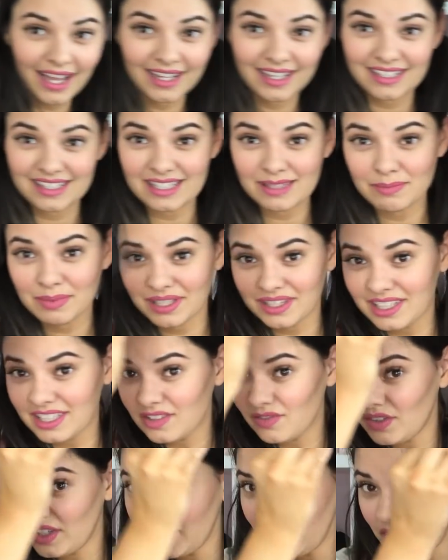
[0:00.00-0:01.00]
I can speed
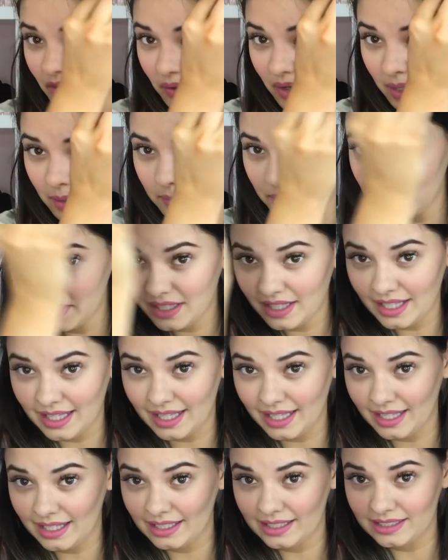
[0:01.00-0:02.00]
this video up
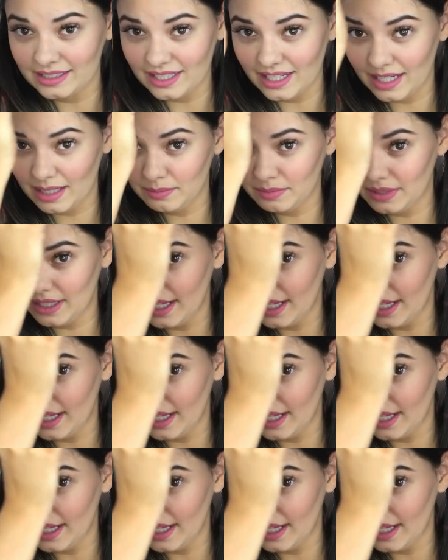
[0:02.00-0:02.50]
in time